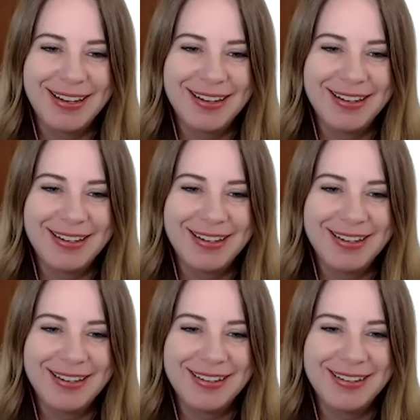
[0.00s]

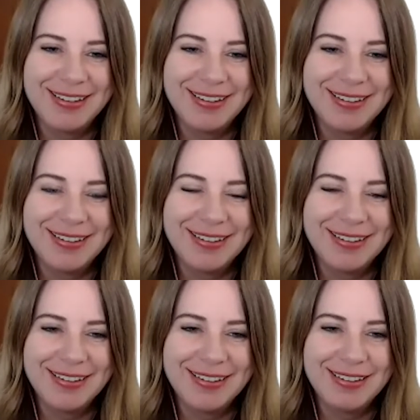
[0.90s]

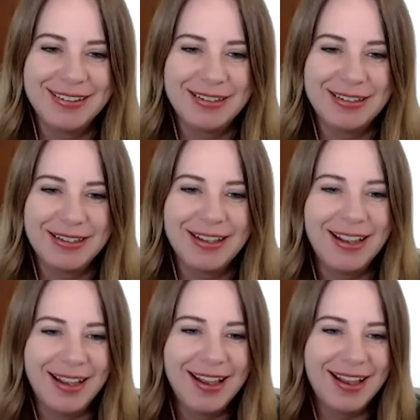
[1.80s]

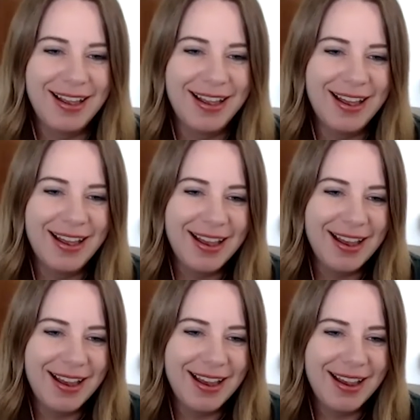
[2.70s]

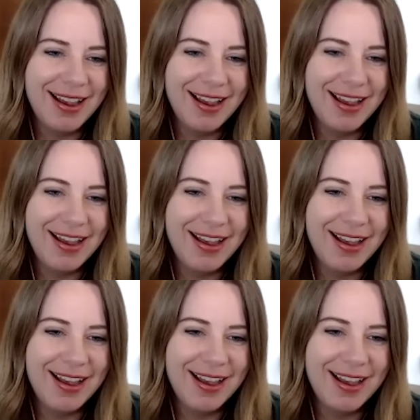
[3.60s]

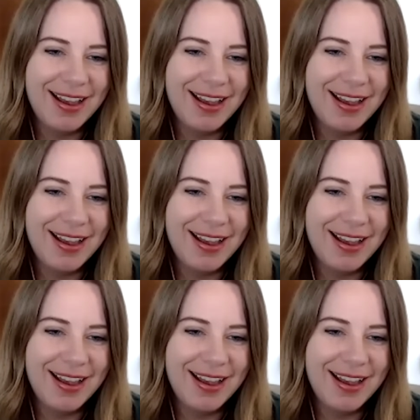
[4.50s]
(not speaking)